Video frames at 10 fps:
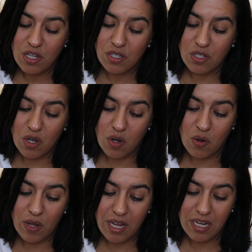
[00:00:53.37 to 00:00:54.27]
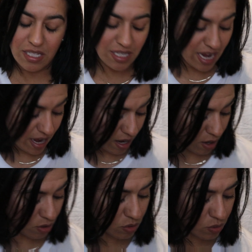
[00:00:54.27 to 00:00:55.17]
So it is
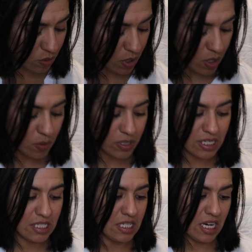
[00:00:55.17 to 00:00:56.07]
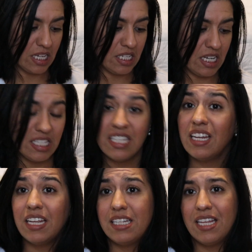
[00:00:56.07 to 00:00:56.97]
now, what day is today? Today's the
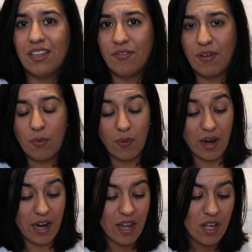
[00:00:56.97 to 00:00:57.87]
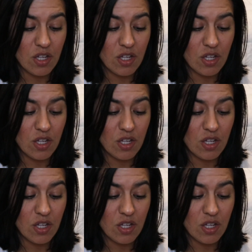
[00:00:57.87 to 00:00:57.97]
19th of February.